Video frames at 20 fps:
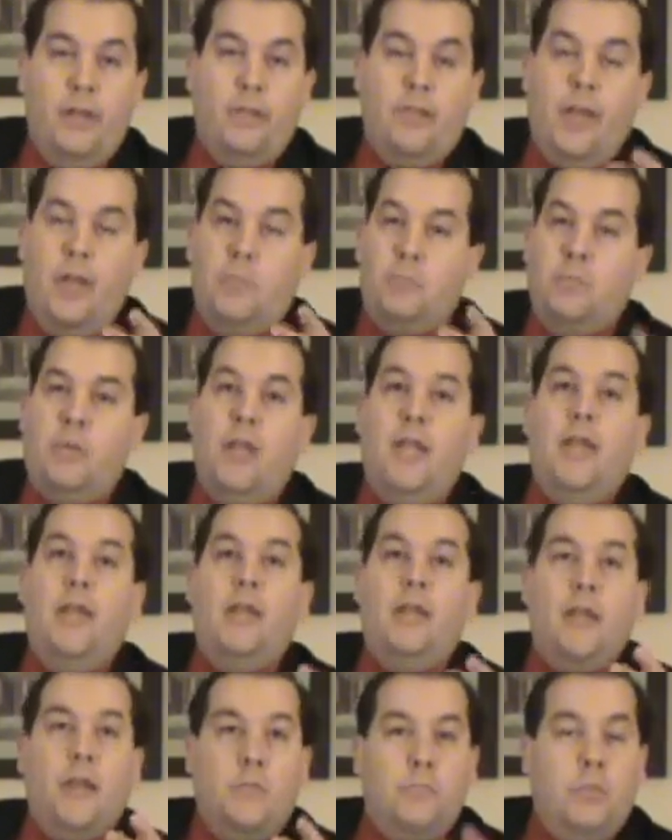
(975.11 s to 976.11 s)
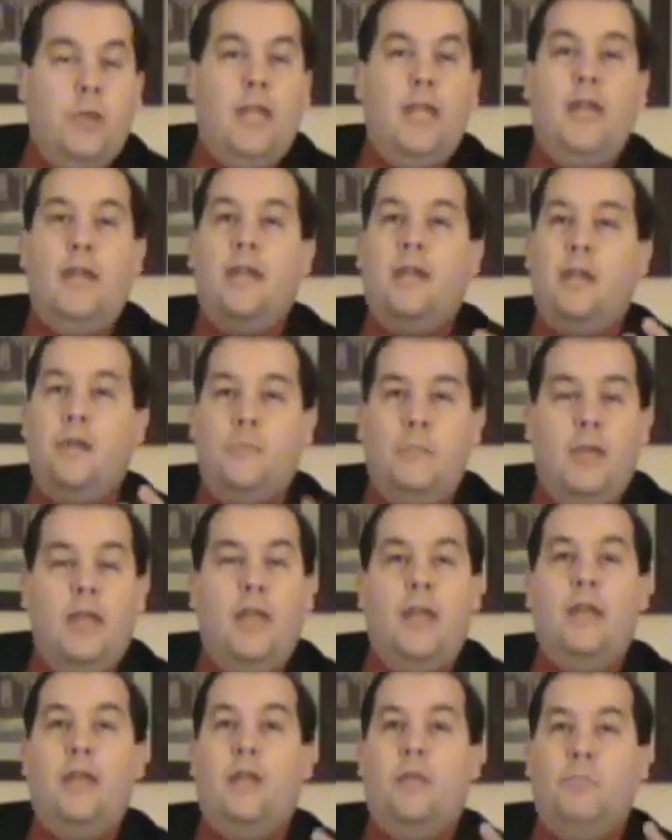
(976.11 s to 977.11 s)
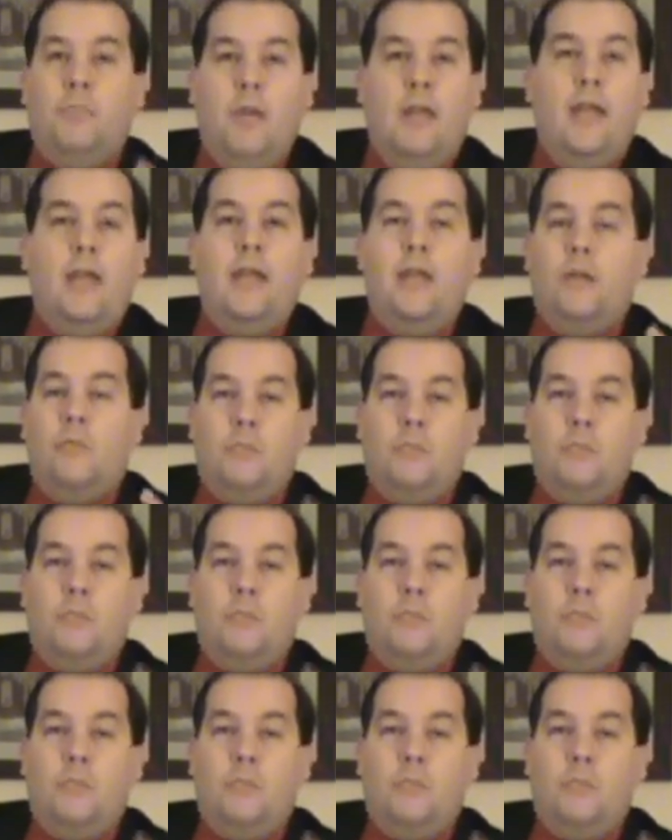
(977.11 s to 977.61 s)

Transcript: they beat and beat and beat and beat